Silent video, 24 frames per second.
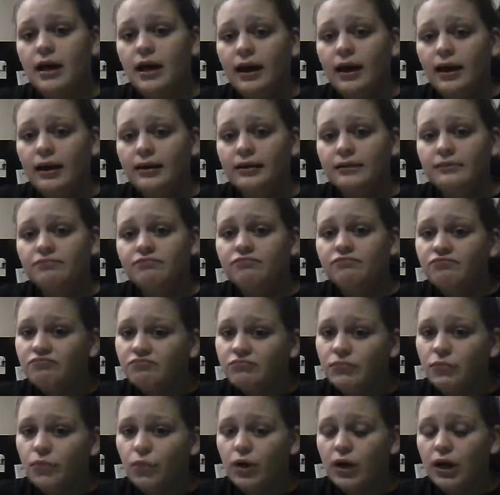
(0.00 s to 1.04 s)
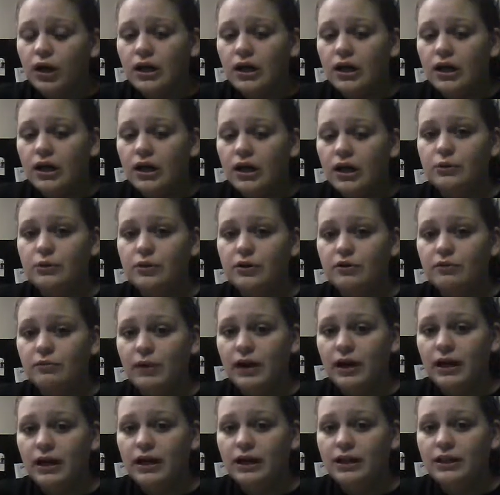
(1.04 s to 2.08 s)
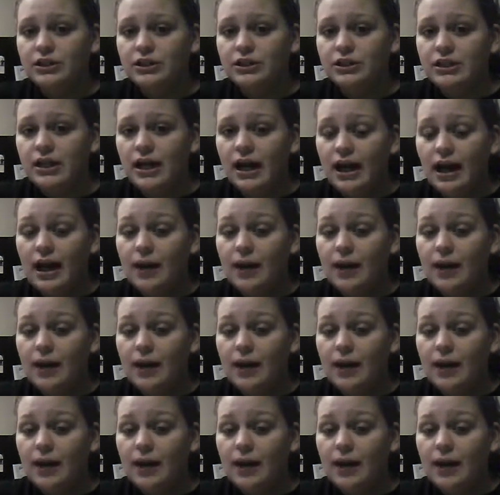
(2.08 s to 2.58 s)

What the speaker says: and when it comes to the world of marriage,